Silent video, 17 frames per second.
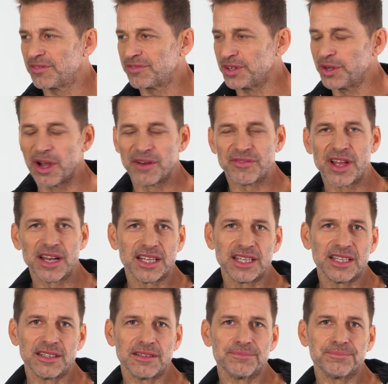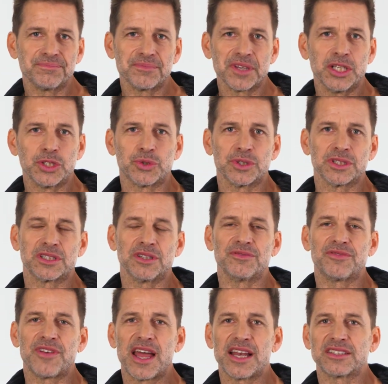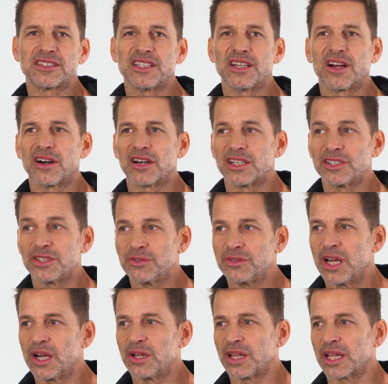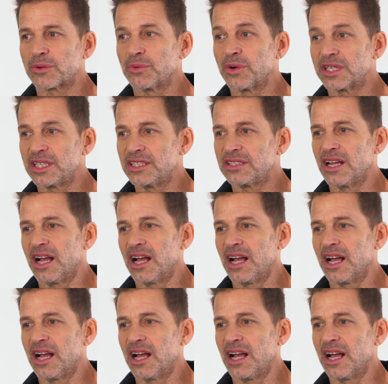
if you have any interest in fantasy art and you know like what he